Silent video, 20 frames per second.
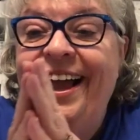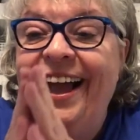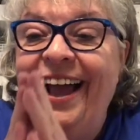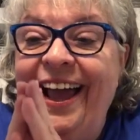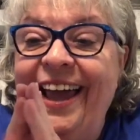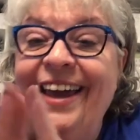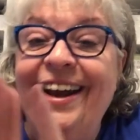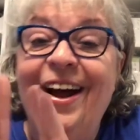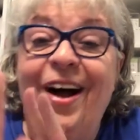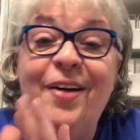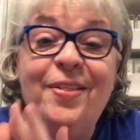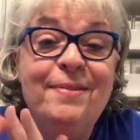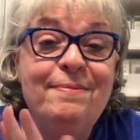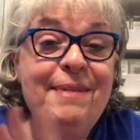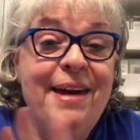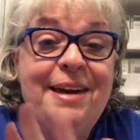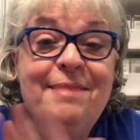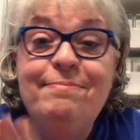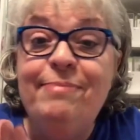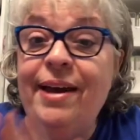And all the
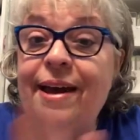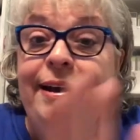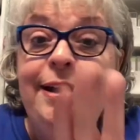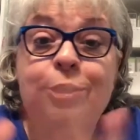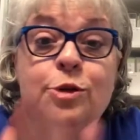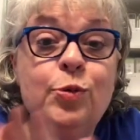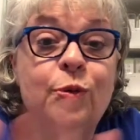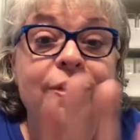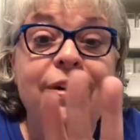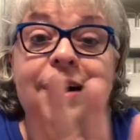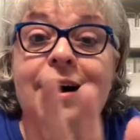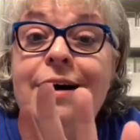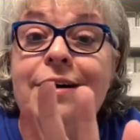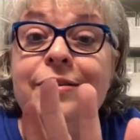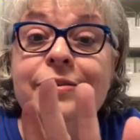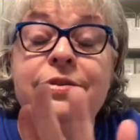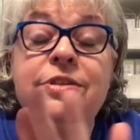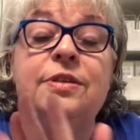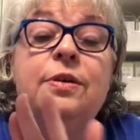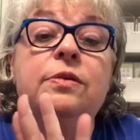man panties were
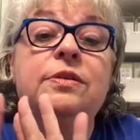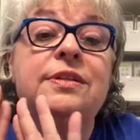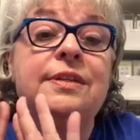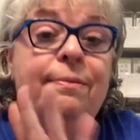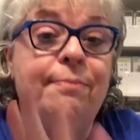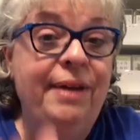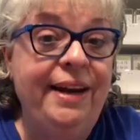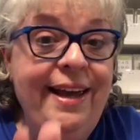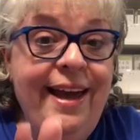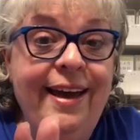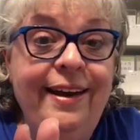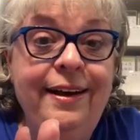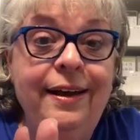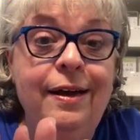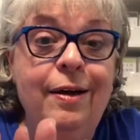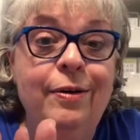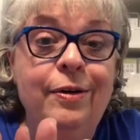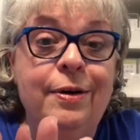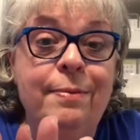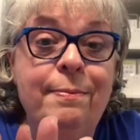gone, so somebody had to
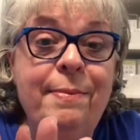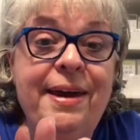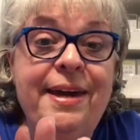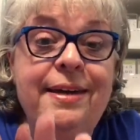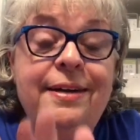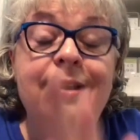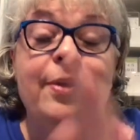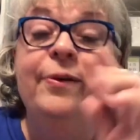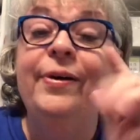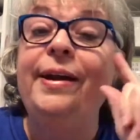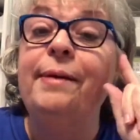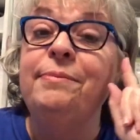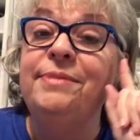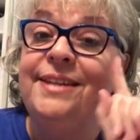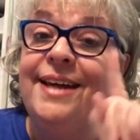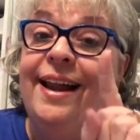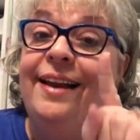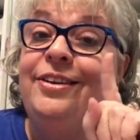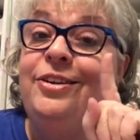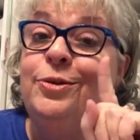go commando, and I'm
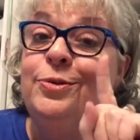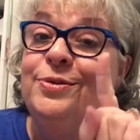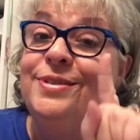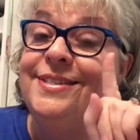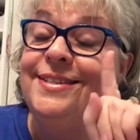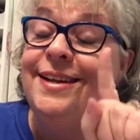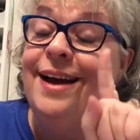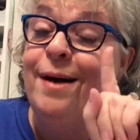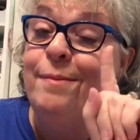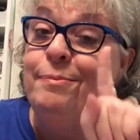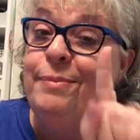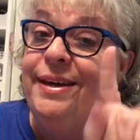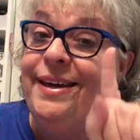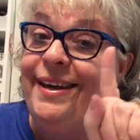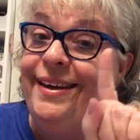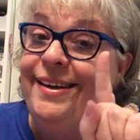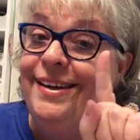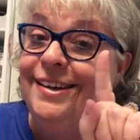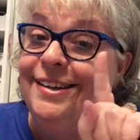telling you, it was not me.